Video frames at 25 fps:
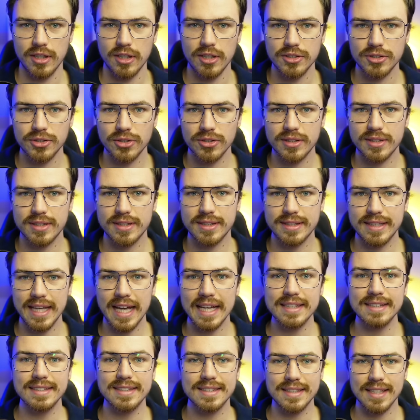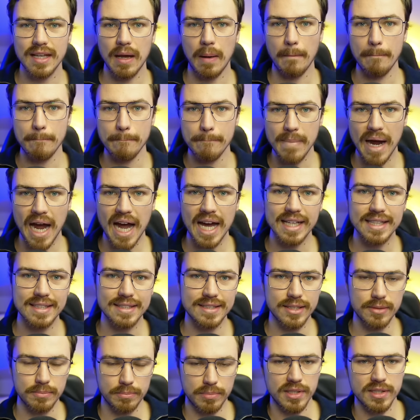So that's my
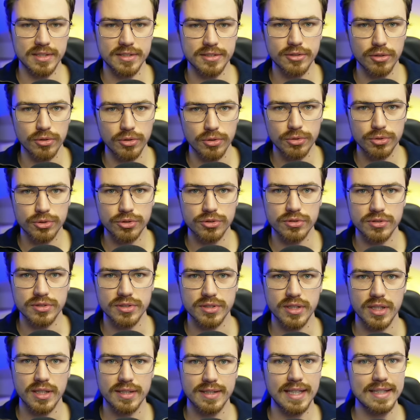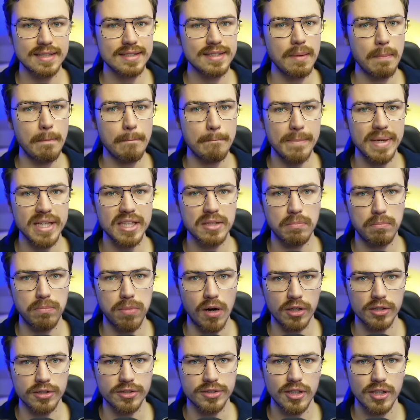simple solutions. That's a
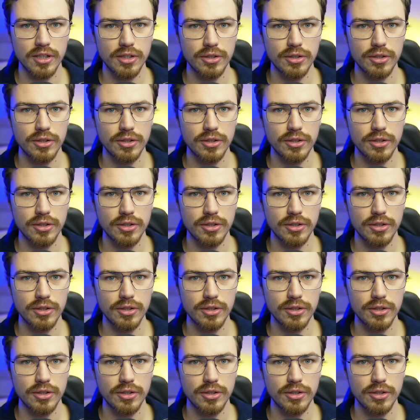BitBox.